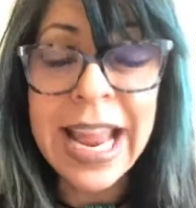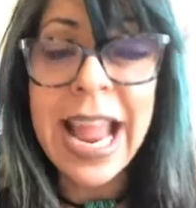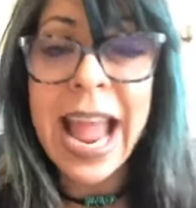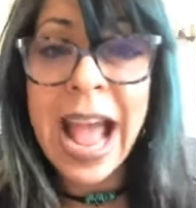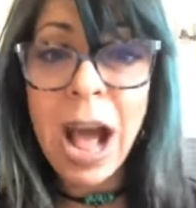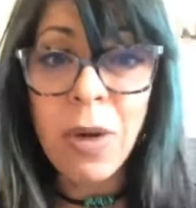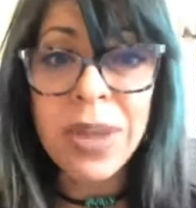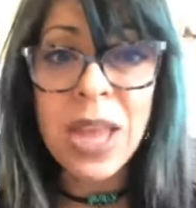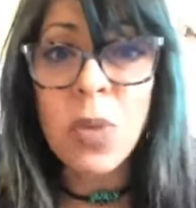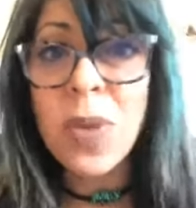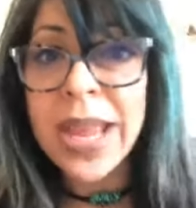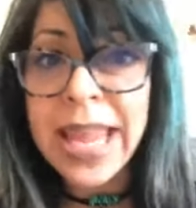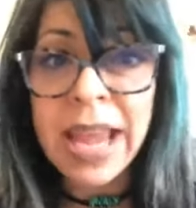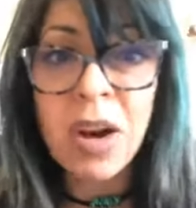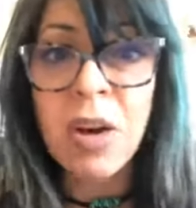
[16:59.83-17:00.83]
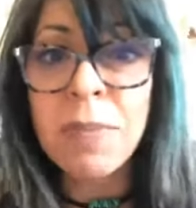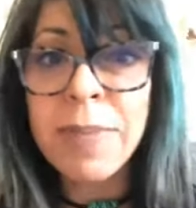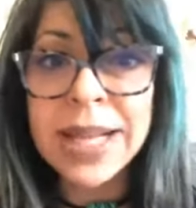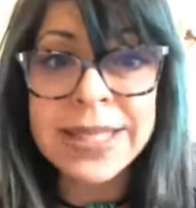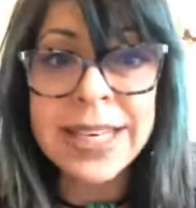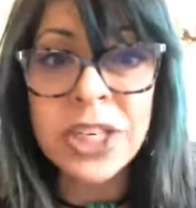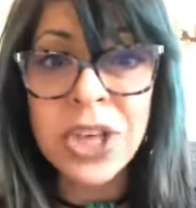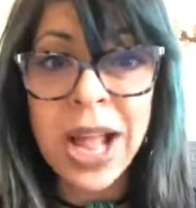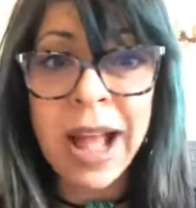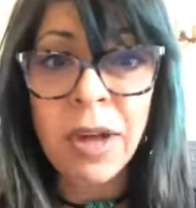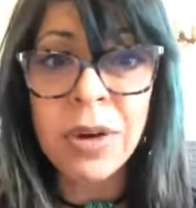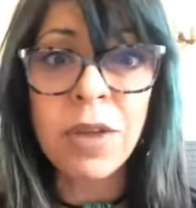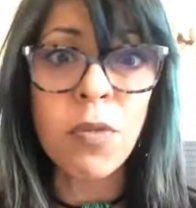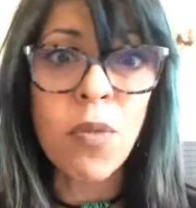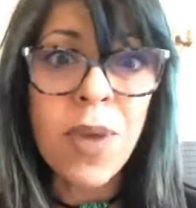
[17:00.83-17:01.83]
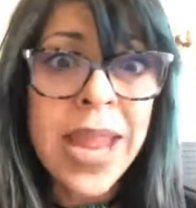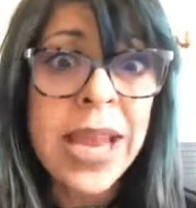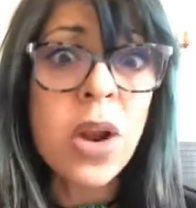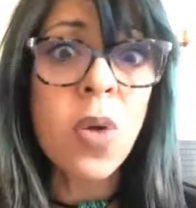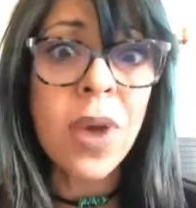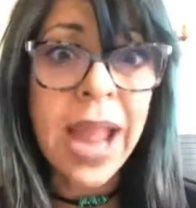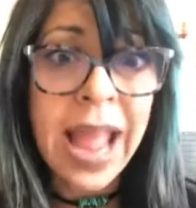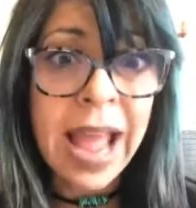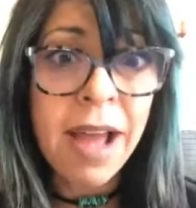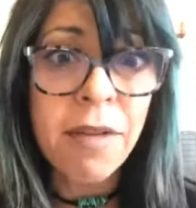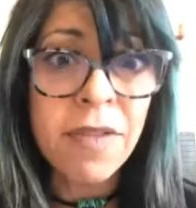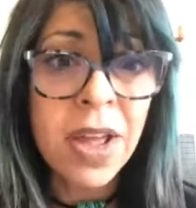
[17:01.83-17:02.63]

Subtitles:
How can we get our message out if we don't have